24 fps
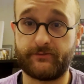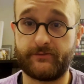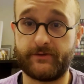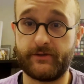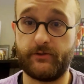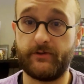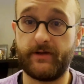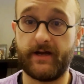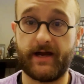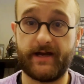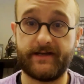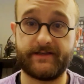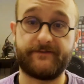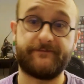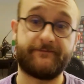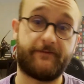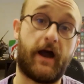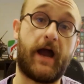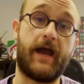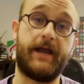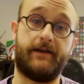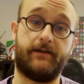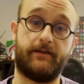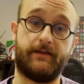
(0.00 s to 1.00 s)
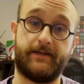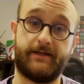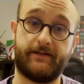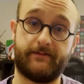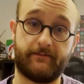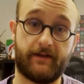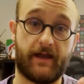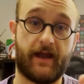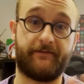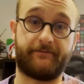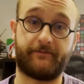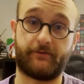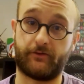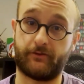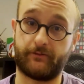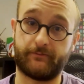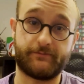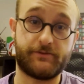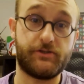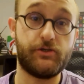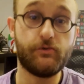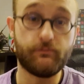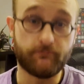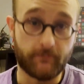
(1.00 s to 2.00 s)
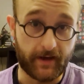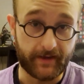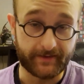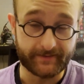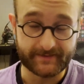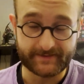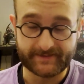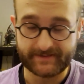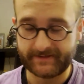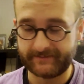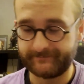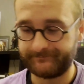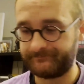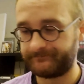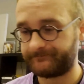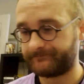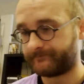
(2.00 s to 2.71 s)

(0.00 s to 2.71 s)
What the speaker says: with you guys finally after 2 months.